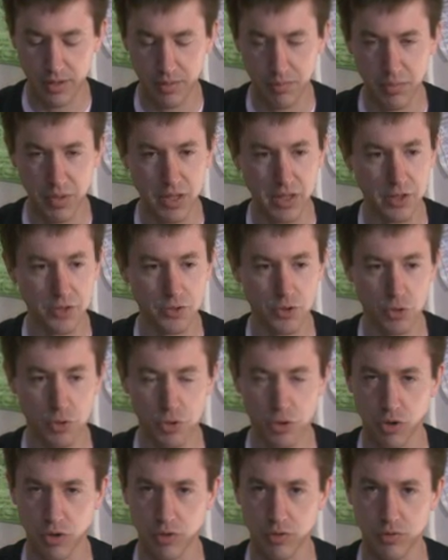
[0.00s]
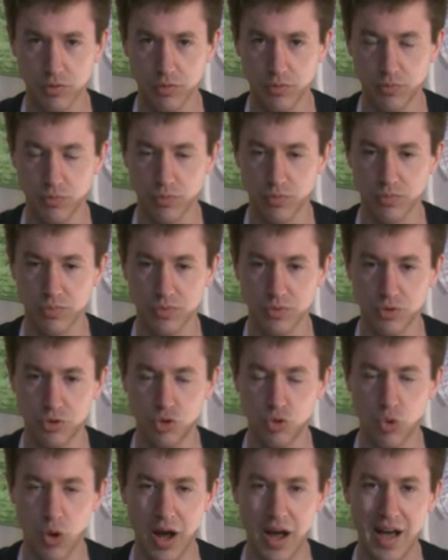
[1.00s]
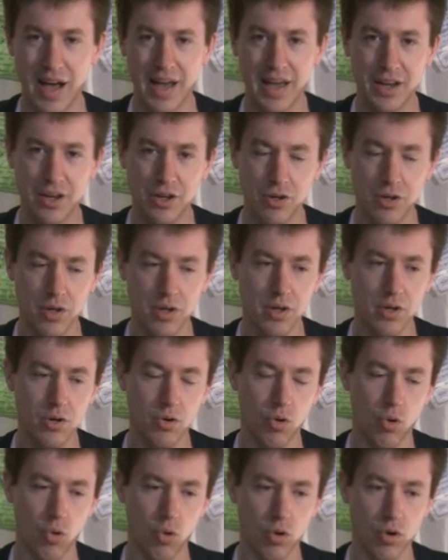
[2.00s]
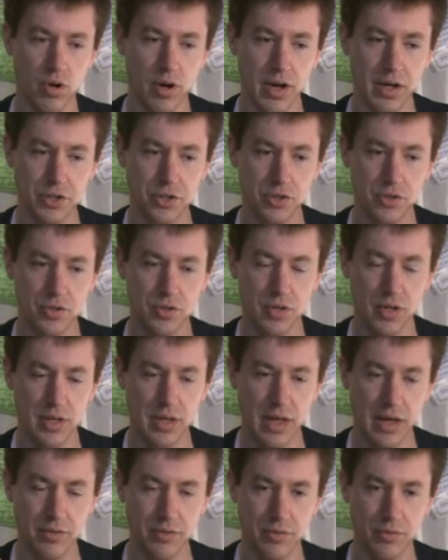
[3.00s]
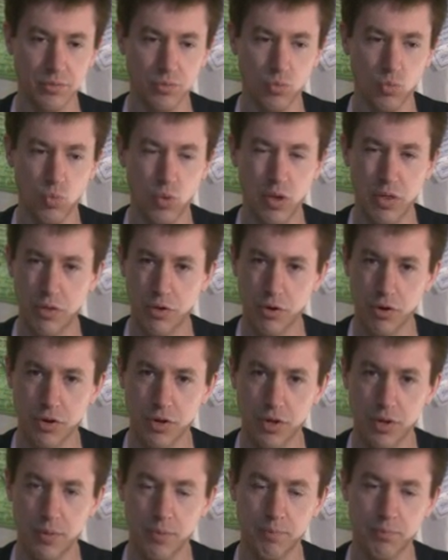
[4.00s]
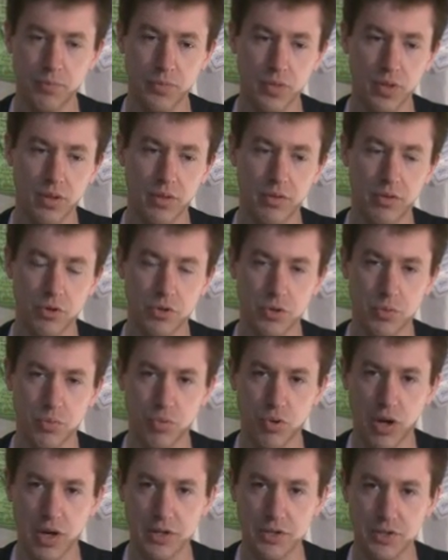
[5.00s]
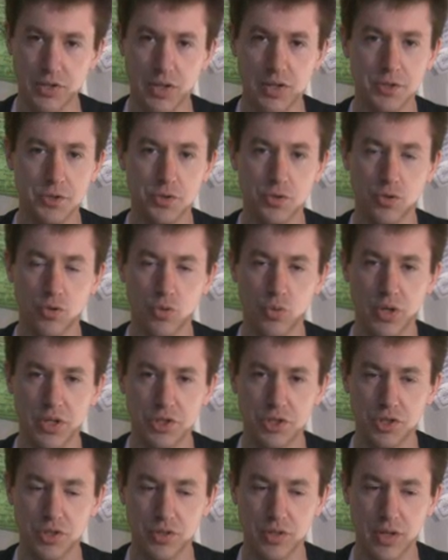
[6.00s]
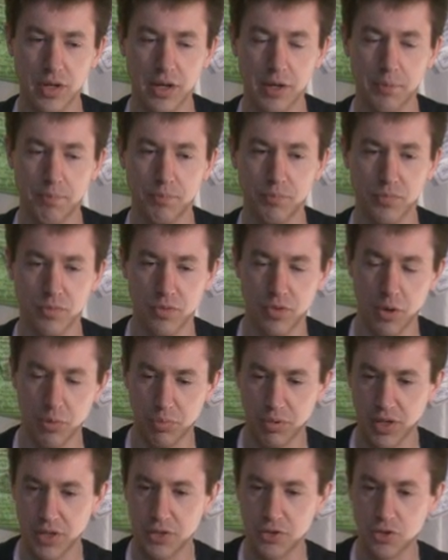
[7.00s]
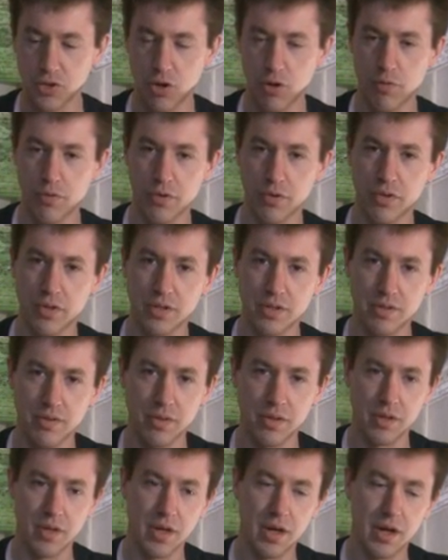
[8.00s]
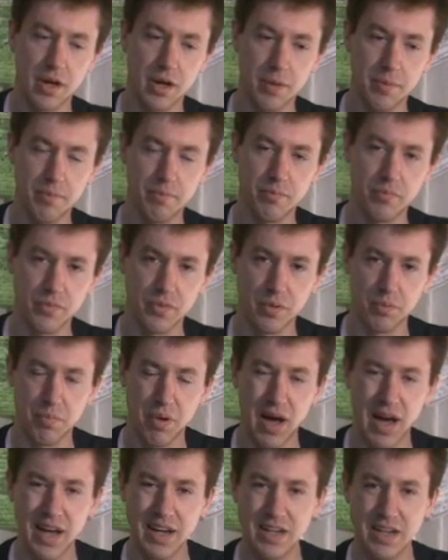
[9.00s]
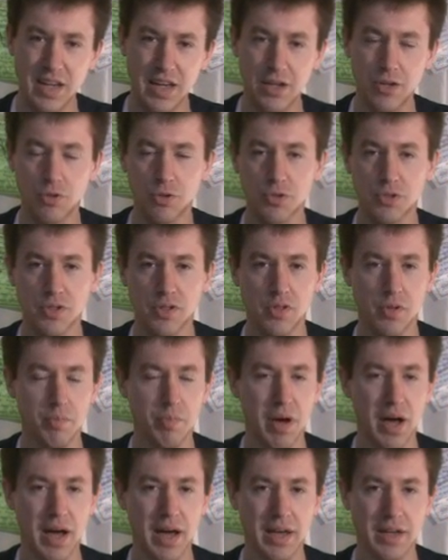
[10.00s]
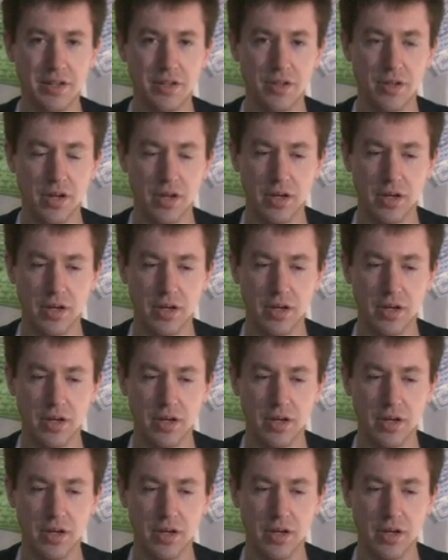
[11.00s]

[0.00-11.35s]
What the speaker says: Because those are dried, or I should say, withered. There's a process through which they're placed over the pine needles and the pine